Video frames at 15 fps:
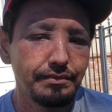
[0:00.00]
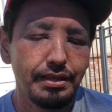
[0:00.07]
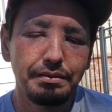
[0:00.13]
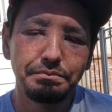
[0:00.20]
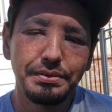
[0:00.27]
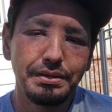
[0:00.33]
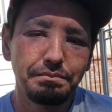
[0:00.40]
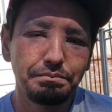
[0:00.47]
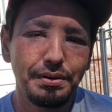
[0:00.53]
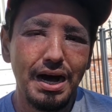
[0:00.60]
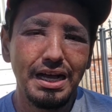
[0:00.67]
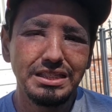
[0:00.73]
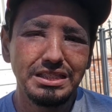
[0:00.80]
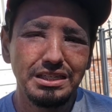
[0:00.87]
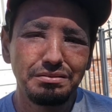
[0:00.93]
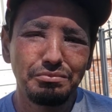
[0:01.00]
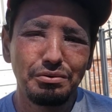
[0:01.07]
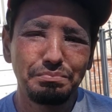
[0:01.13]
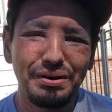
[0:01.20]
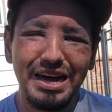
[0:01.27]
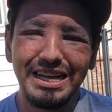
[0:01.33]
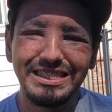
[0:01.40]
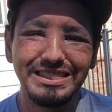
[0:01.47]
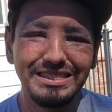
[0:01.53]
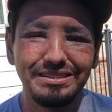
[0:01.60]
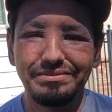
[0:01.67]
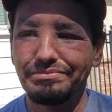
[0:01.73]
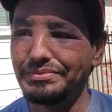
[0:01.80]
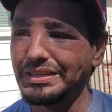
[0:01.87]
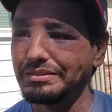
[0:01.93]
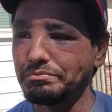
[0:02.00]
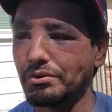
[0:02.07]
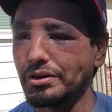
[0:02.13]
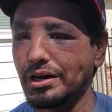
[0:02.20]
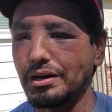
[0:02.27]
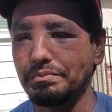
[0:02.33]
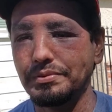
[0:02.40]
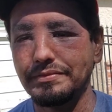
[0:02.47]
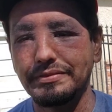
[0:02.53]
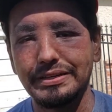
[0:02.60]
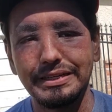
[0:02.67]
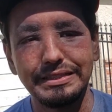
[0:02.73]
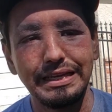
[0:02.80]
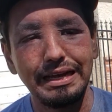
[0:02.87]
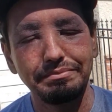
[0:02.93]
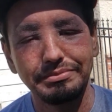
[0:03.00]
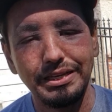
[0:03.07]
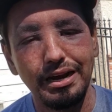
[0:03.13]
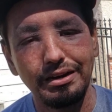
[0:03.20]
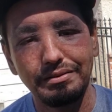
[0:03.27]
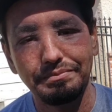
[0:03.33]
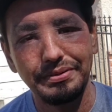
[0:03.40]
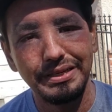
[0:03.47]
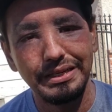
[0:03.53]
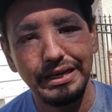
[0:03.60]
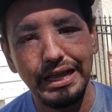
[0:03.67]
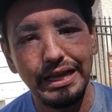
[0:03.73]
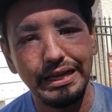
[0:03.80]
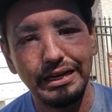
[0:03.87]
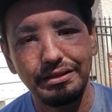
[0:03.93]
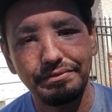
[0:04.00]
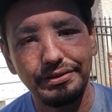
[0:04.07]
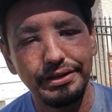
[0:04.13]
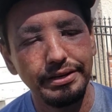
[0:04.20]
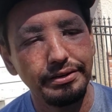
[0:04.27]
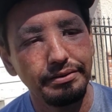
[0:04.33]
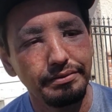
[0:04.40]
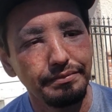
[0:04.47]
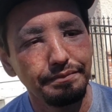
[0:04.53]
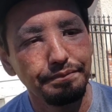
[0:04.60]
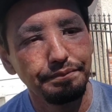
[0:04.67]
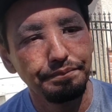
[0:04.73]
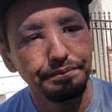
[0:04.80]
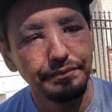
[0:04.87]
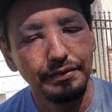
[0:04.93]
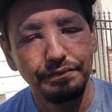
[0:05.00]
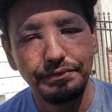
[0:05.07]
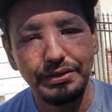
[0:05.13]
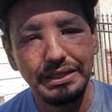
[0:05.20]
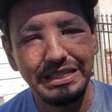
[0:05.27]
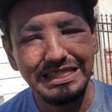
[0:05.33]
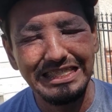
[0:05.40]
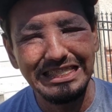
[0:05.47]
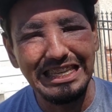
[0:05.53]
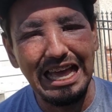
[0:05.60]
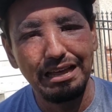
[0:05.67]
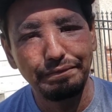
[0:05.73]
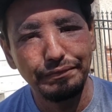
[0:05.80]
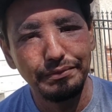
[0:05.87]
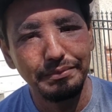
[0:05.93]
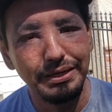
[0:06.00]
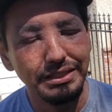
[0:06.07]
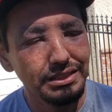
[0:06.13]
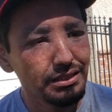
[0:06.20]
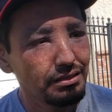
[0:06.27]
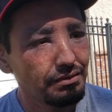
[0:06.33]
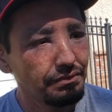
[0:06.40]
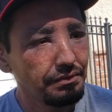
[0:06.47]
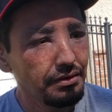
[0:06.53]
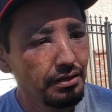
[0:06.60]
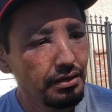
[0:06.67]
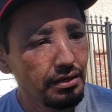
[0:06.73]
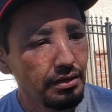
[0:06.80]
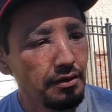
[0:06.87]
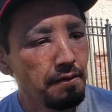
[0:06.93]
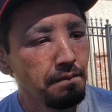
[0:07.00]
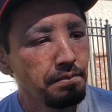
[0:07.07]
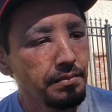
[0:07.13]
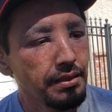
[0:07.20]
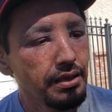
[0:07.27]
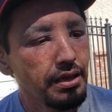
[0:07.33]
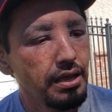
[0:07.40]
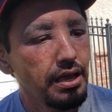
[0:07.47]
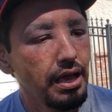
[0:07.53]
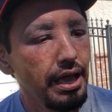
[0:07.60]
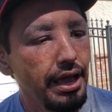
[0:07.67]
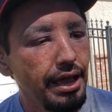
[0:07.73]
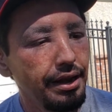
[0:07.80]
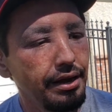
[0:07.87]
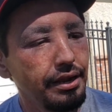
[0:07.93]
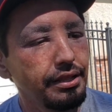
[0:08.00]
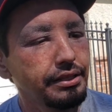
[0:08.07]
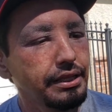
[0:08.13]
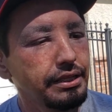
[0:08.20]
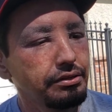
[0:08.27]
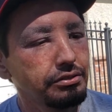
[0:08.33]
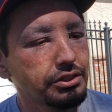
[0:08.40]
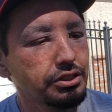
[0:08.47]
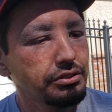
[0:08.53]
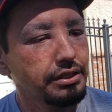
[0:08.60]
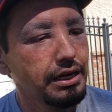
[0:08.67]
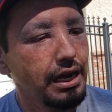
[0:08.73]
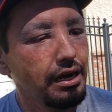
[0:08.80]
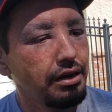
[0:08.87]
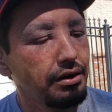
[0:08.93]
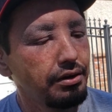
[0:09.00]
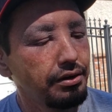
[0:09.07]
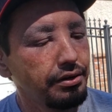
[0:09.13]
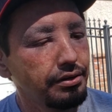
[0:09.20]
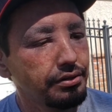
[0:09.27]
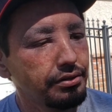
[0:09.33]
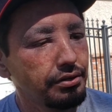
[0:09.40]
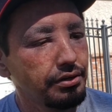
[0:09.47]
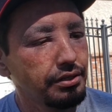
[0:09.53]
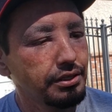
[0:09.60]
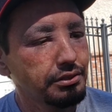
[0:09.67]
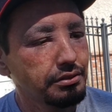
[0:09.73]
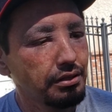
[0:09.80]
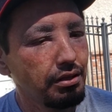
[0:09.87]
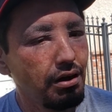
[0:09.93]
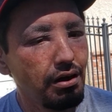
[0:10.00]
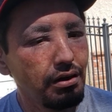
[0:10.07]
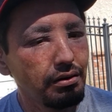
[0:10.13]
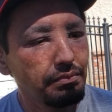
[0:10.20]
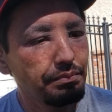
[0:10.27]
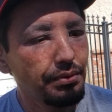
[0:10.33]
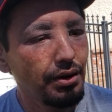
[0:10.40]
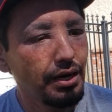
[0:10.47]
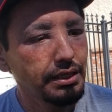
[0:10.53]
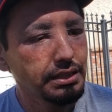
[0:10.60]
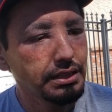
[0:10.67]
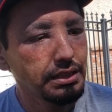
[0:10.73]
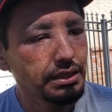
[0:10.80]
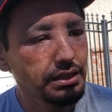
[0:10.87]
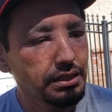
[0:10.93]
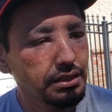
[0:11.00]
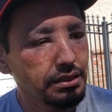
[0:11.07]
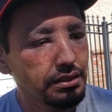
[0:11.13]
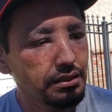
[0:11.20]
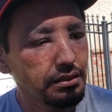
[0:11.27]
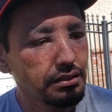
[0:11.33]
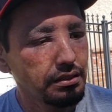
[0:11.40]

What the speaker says: I'm being positive, more positive, being more uplifted, because I'm tired of being negative and feeling sad for myself. And another thing though too that I learned during this long process